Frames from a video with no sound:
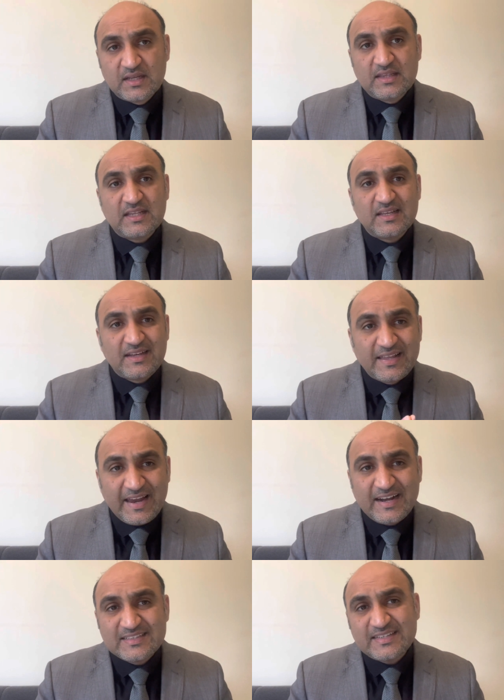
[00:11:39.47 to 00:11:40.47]
They are the
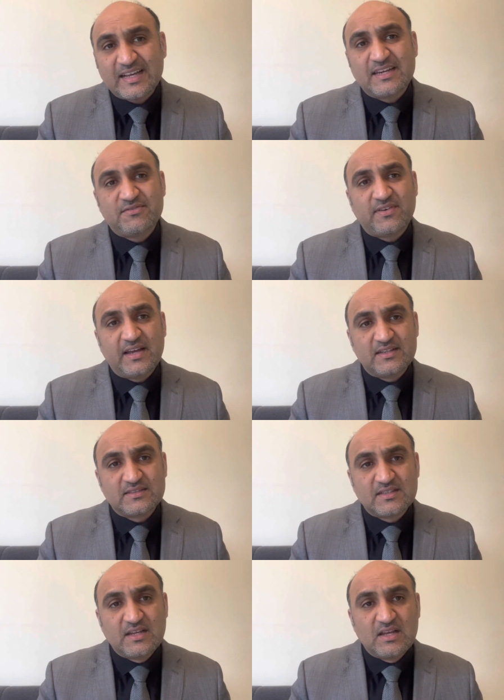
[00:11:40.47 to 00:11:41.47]
great
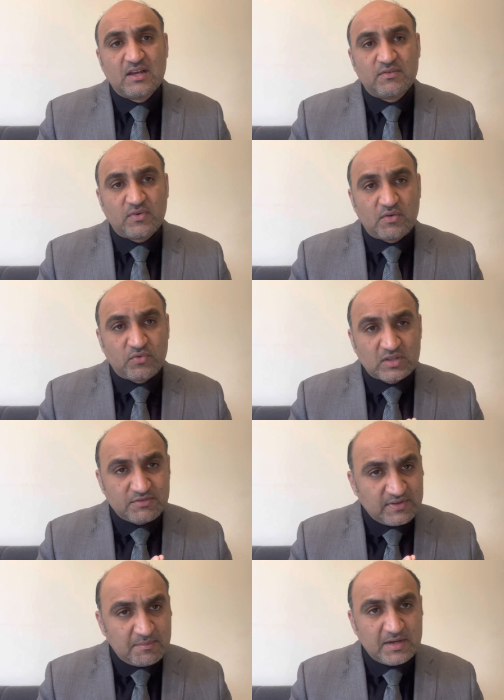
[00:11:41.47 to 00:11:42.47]
sacrificers for the
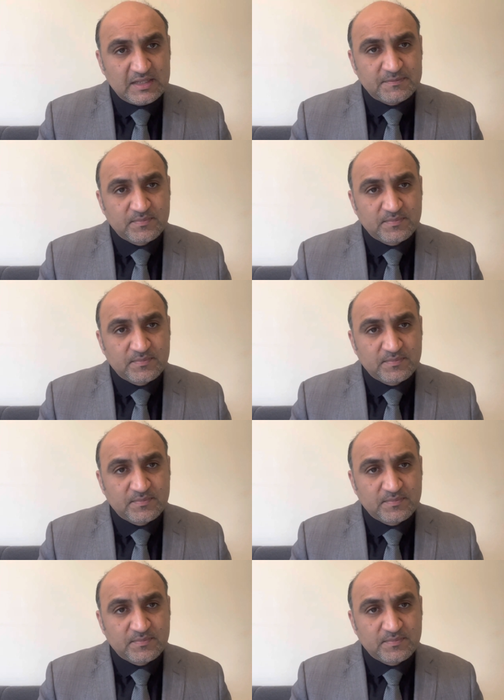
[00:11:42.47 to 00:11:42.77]
family.